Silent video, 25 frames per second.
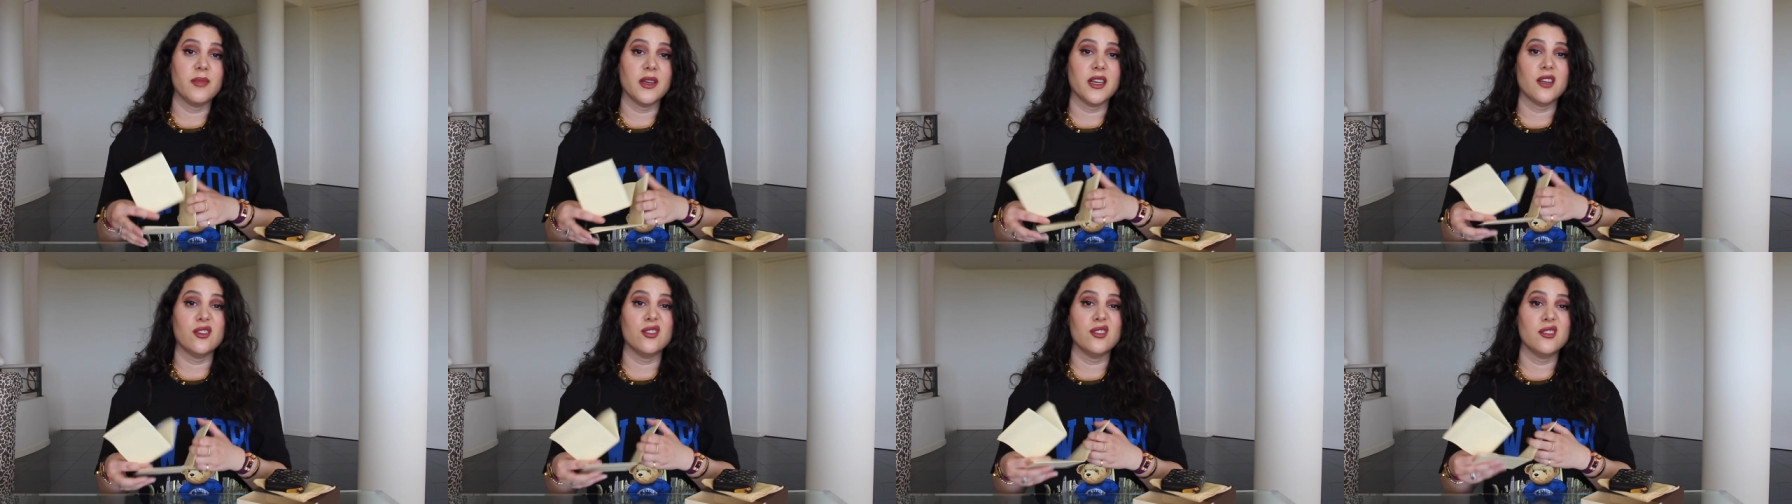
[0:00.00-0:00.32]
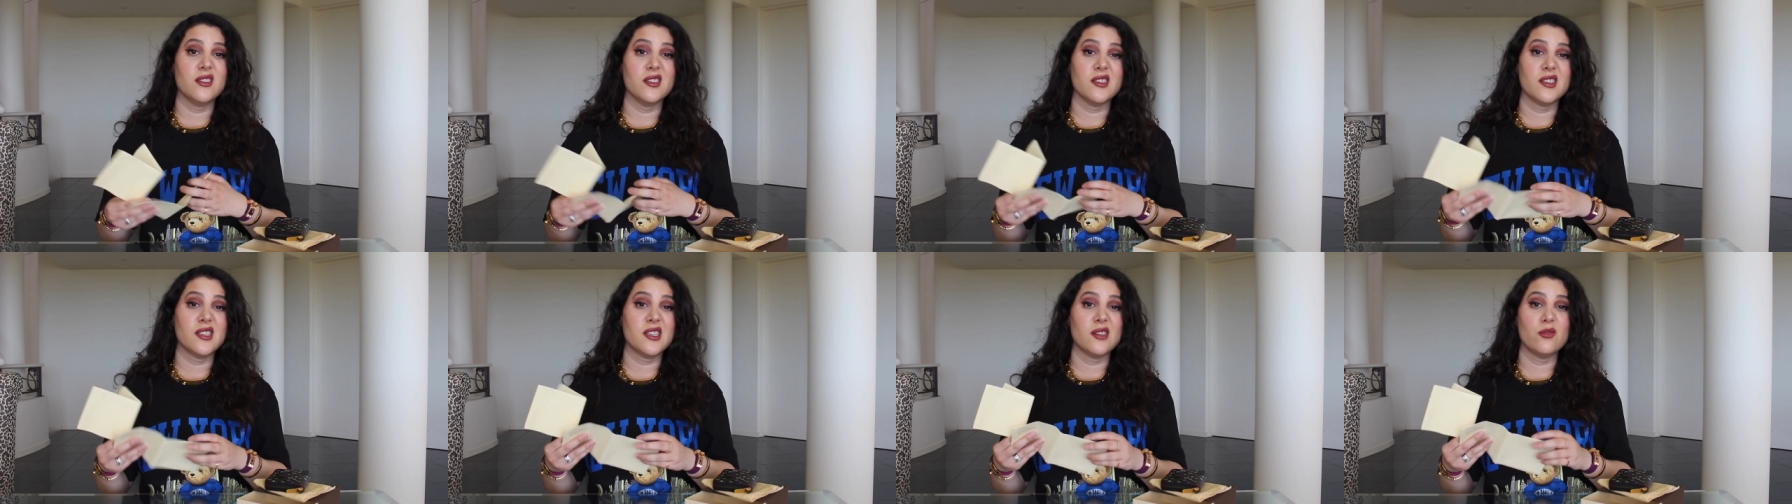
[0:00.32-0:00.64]

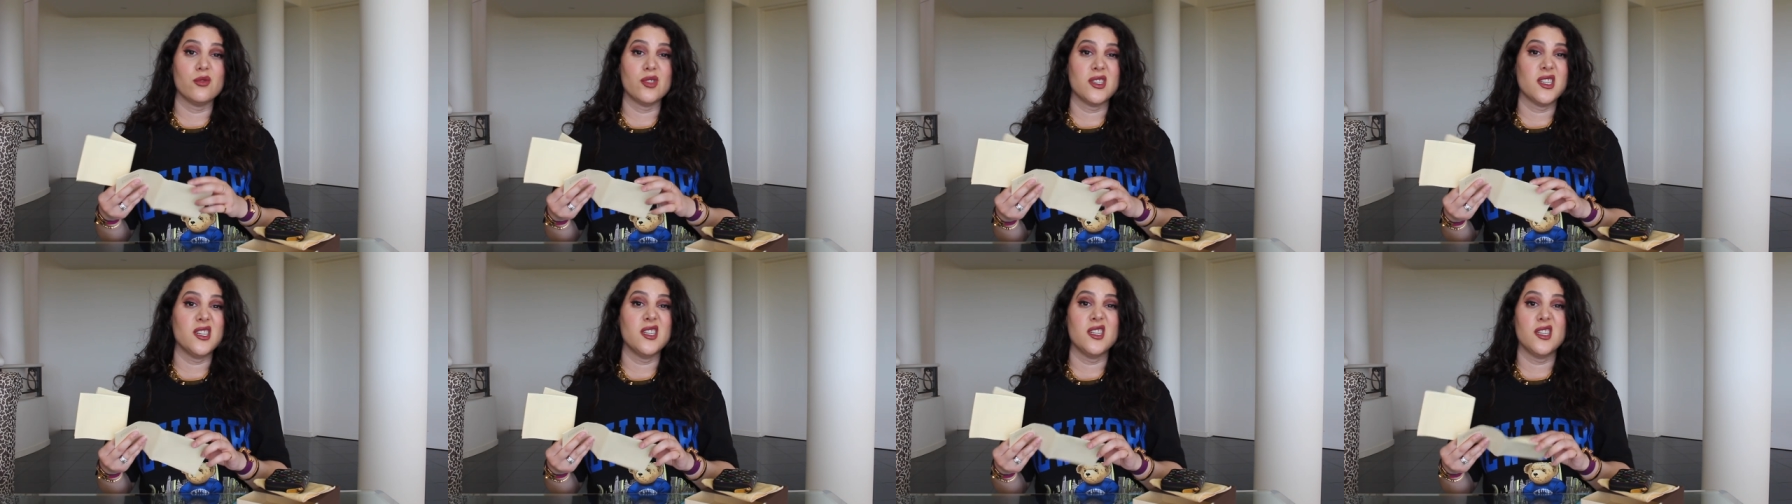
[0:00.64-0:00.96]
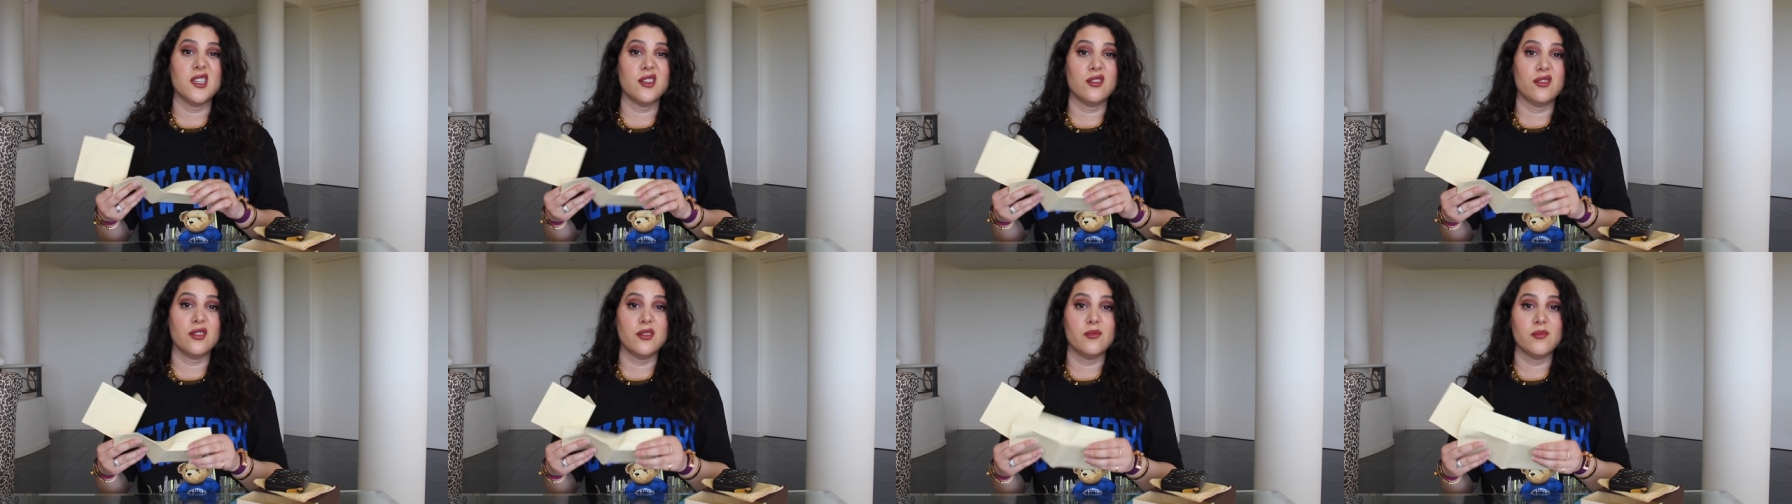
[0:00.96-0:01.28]
because it was in
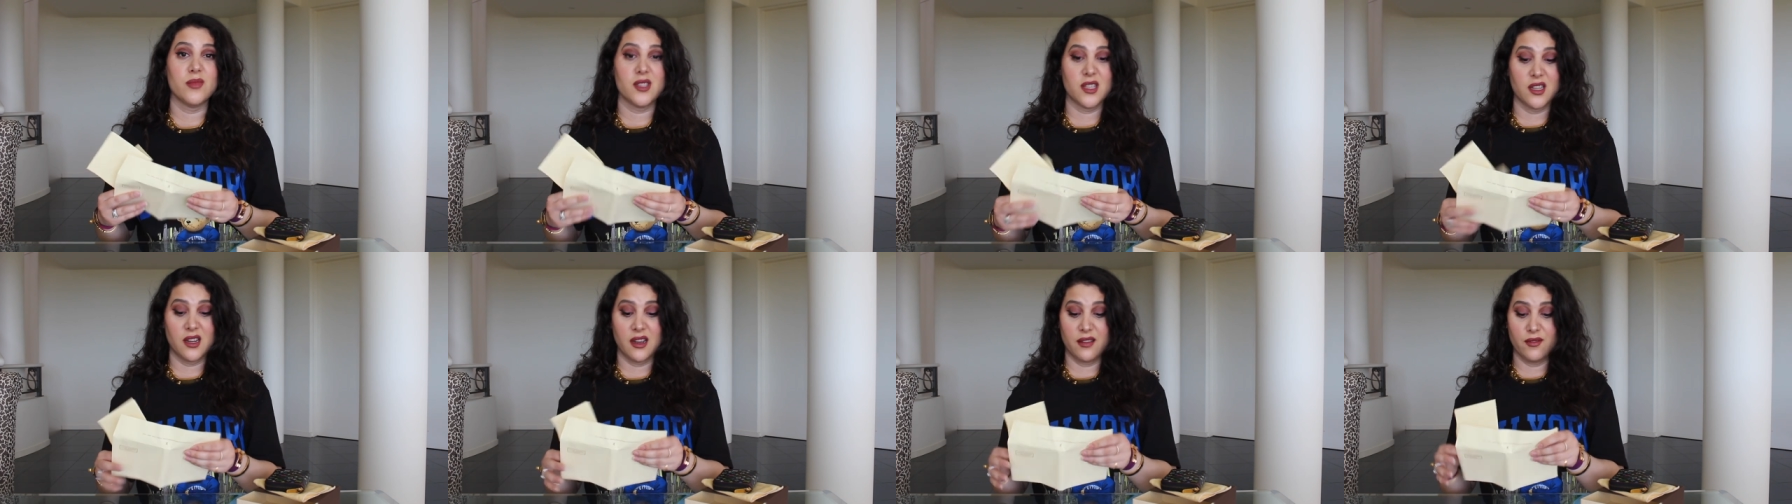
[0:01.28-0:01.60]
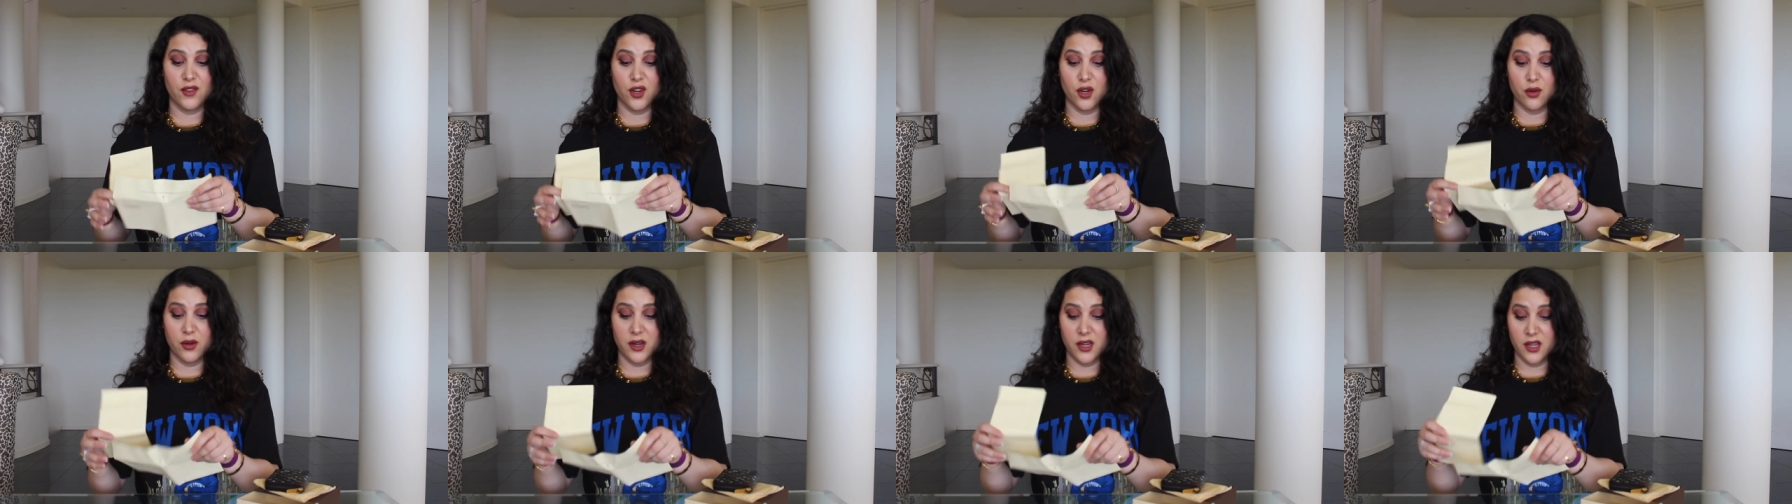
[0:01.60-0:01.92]
dirhams and I
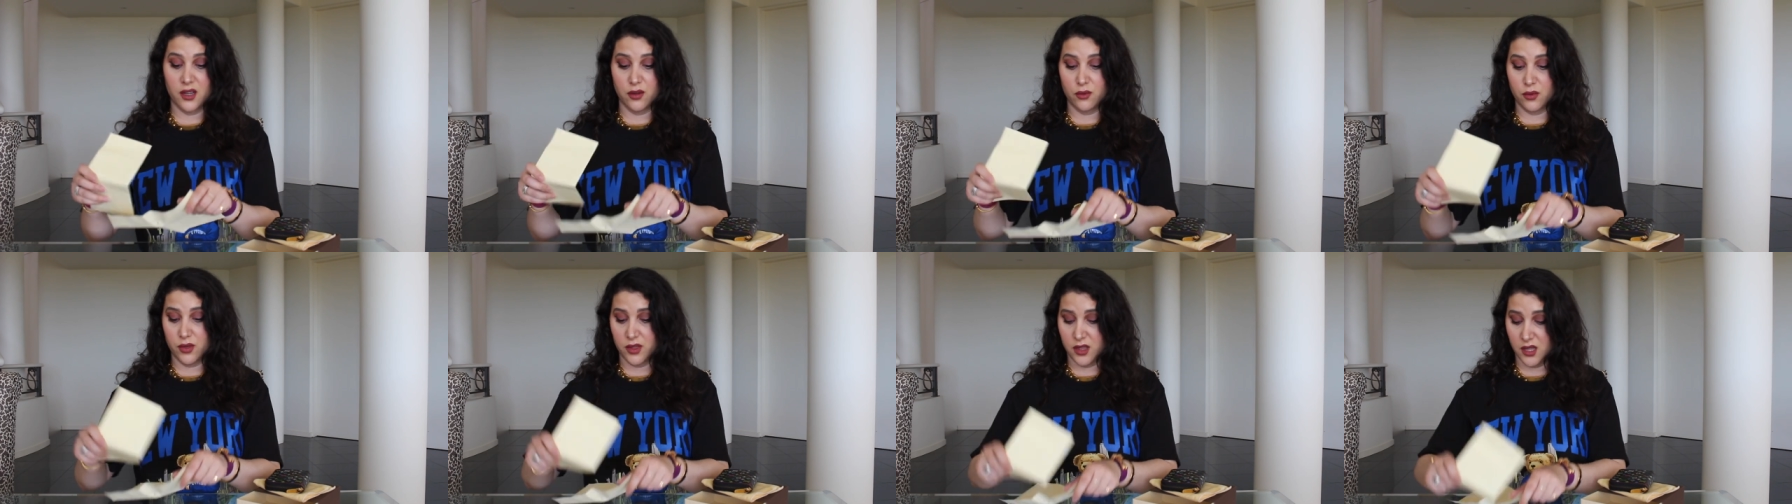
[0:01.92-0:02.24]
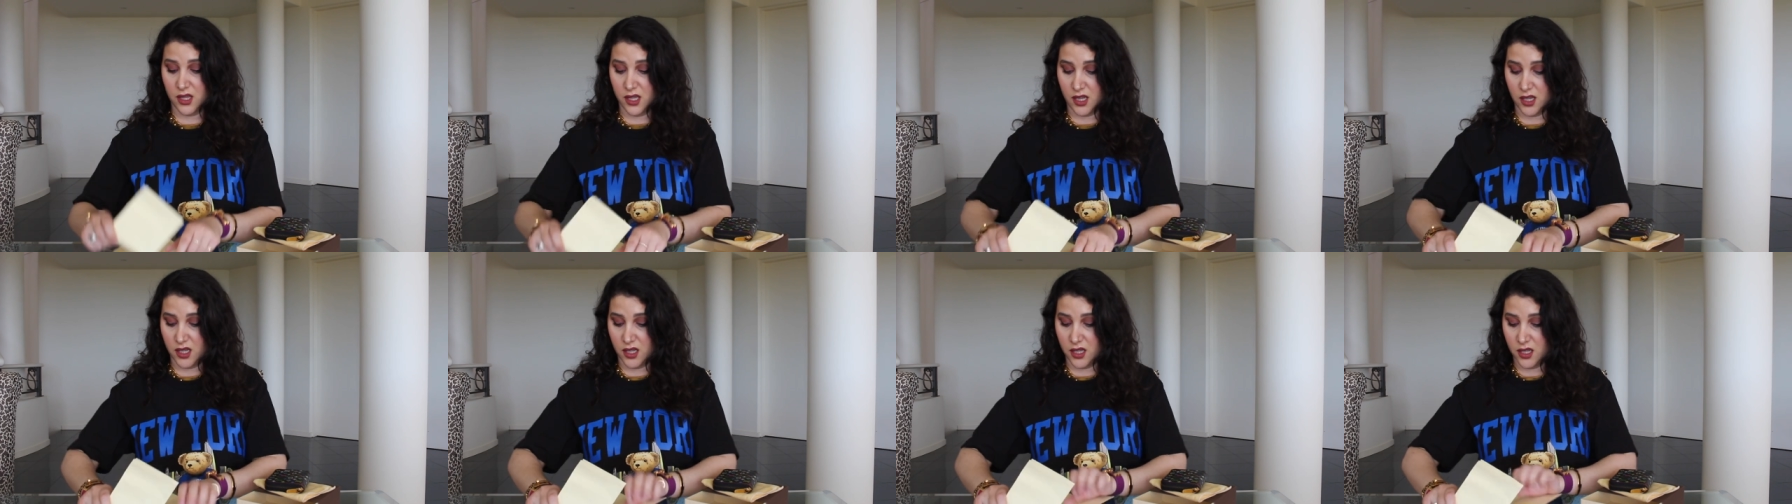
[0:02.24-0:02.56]
have no idea what
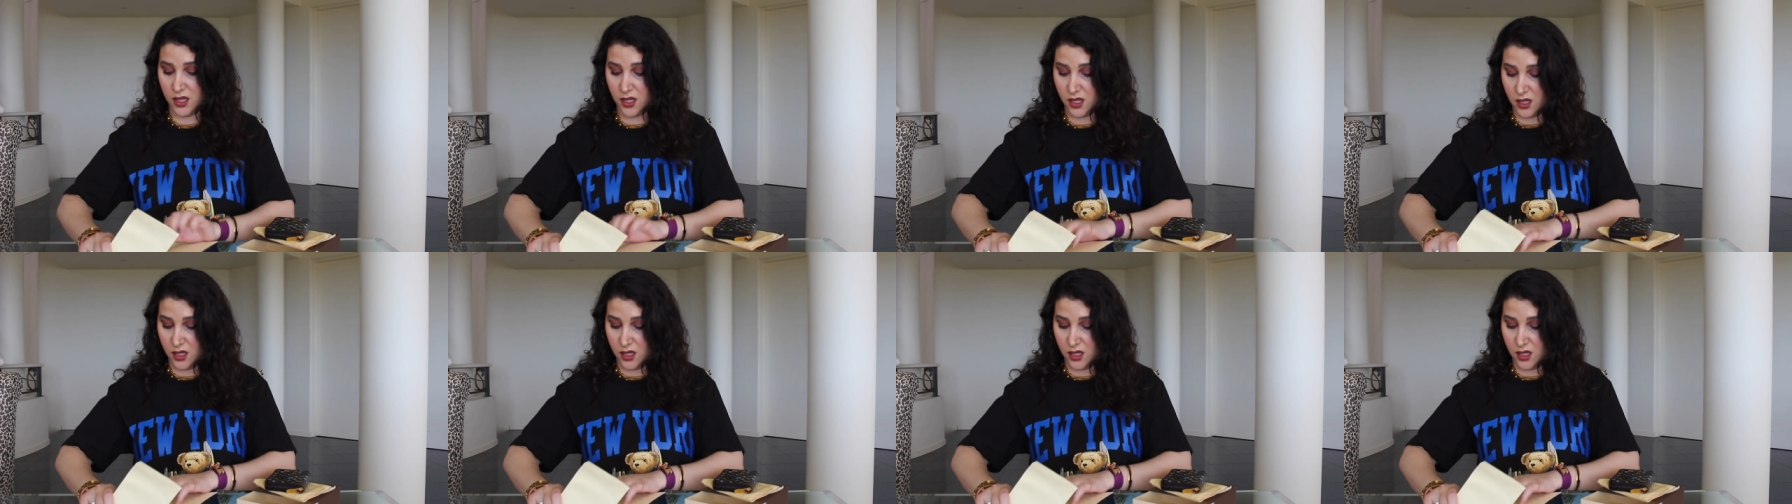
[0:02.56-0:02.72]
the